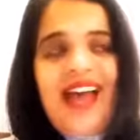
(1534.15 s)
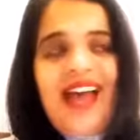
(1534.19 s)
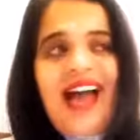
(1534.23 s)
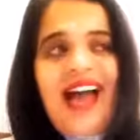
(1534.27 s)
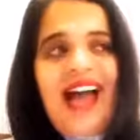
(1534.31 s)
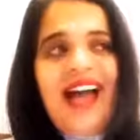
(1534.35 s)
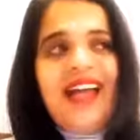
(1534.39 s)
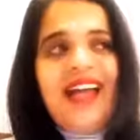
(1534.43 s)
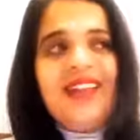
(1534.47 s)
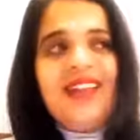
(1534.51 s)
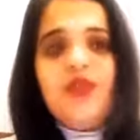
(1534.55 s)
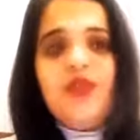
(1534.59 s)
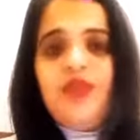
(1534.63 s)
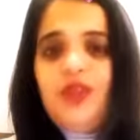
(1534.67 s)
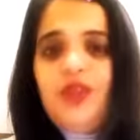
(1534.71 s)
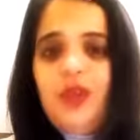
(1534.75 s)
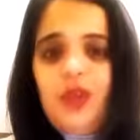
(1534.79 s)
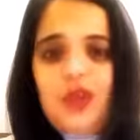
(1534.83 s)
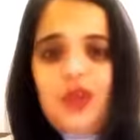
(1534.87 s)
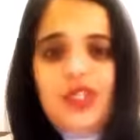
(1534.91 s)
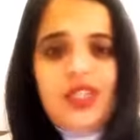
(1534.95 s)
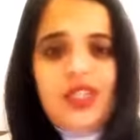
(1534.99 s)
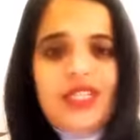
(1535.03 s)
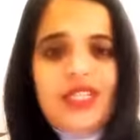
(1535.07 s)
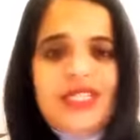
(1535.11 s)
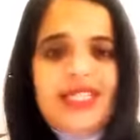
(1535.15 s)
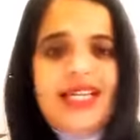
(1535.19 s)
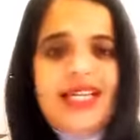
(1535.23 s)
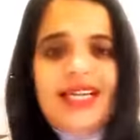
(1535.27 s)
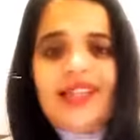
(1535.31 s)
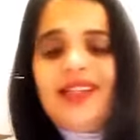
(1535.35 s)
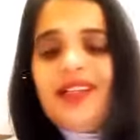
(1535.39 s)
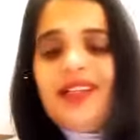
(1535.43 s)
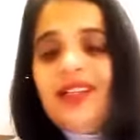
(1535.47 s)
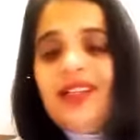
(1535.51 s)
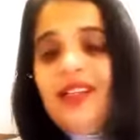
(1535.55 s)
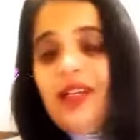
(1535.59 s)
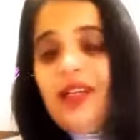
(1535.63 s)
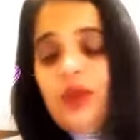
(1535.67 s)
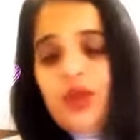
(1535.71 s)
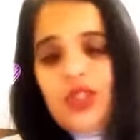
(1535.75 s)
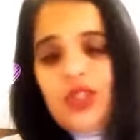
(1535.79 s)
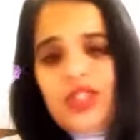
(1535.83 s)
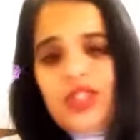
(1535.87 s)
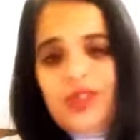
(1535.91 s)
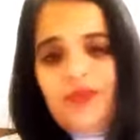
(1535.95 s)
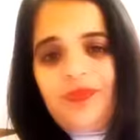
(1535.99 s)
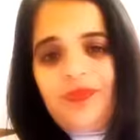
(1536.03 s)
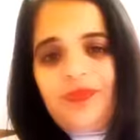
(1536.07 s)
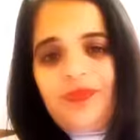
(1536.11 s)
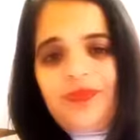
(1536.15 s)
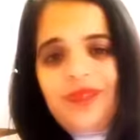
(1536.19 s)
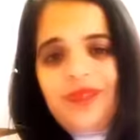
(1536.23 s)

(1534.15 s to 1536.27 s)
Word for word: And the future is like an illusion.